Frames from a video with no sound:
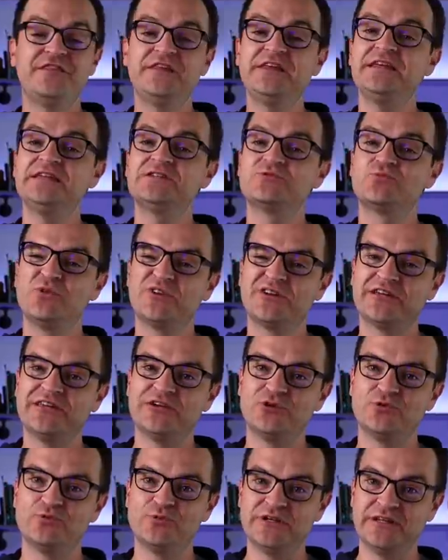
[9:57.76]
These will
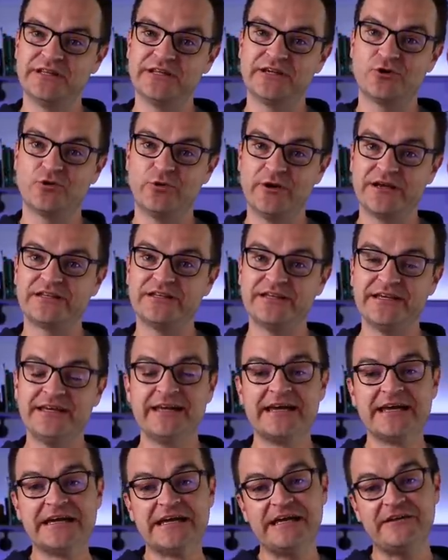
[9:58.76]
kill really
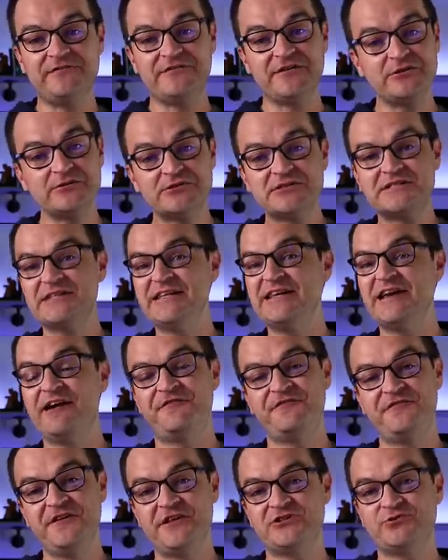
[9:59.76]
quickly. If you see a
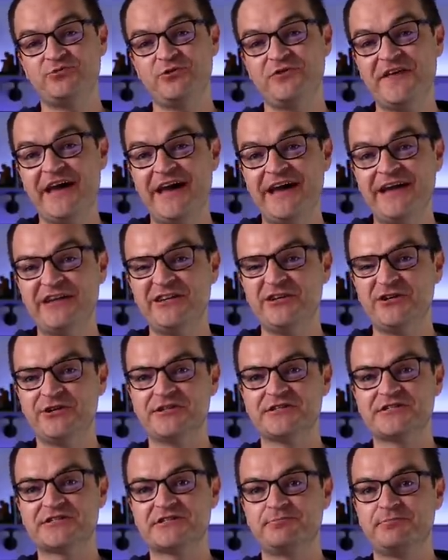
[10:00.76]
fish with that in your
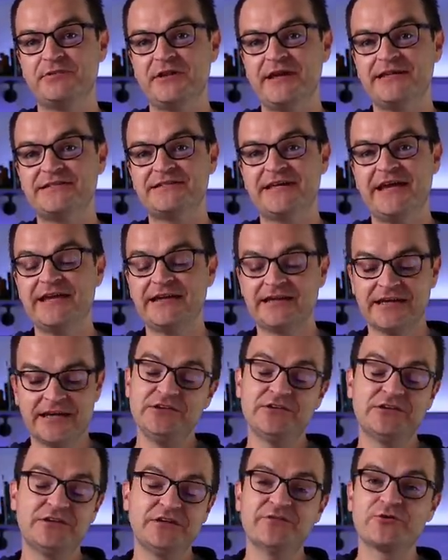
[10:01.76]
display tank,
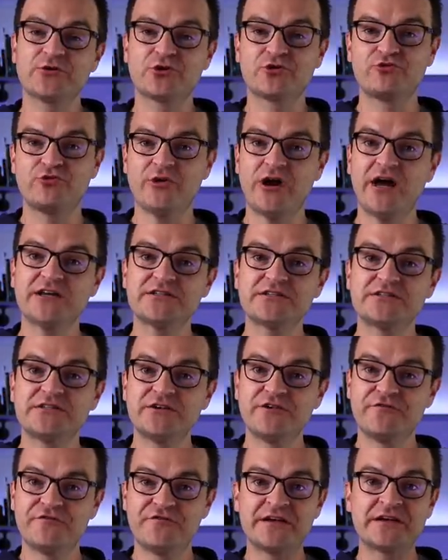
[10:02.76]
you can either cross
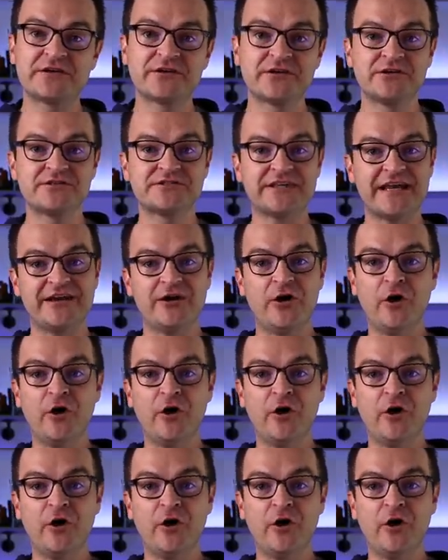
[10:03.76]
your fingers and